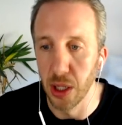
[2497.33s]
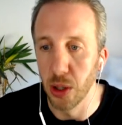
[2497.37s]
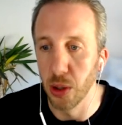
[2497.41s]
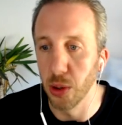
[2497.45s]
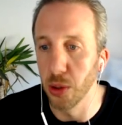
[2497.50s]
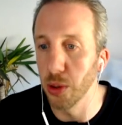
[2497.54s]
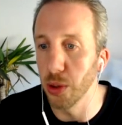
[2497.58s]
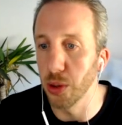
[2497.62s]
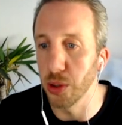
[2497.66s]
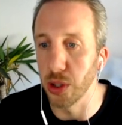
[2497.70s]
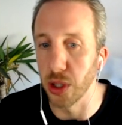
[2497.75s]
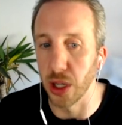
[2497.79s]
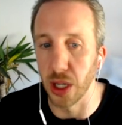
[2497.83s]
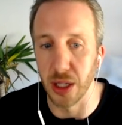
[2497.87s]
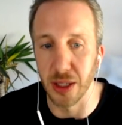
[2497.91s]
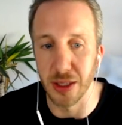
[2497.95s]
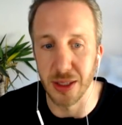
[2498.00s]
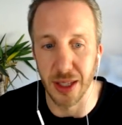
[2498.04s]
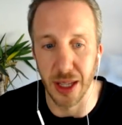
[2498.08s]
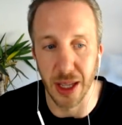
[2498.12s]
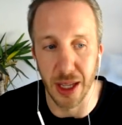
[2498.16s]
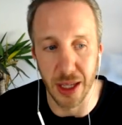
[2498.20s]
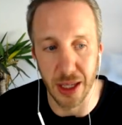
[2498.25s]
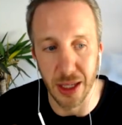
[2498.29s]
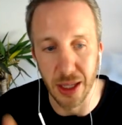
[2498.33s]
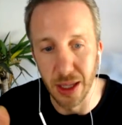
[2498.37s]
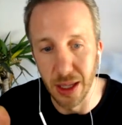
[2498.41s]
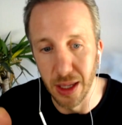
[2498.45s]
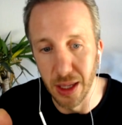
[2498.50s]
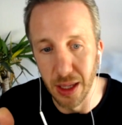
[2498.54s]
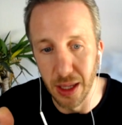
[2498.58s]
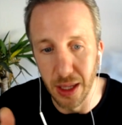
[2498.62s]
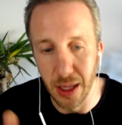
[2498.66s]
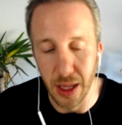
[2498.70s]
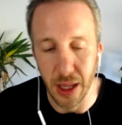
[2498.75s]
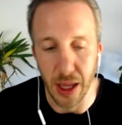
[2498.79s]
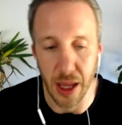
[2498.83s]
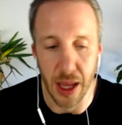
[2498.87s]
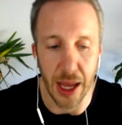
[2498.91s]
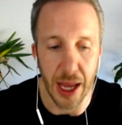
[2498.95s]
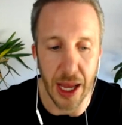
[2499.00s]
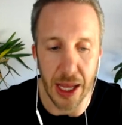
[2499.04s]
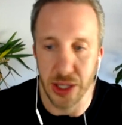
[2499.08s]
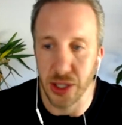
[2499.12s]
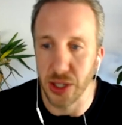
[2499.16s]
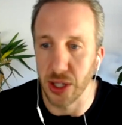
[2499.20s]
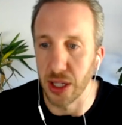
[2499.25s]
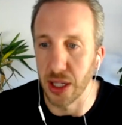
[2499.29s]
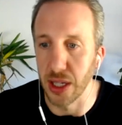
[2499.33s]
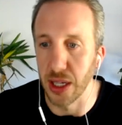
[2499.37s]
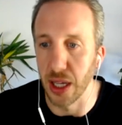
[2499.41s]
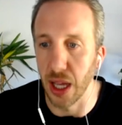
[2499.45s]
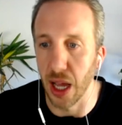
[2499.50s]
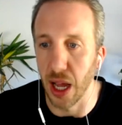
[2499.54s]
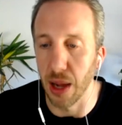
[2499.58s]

Or you're going to say, actually,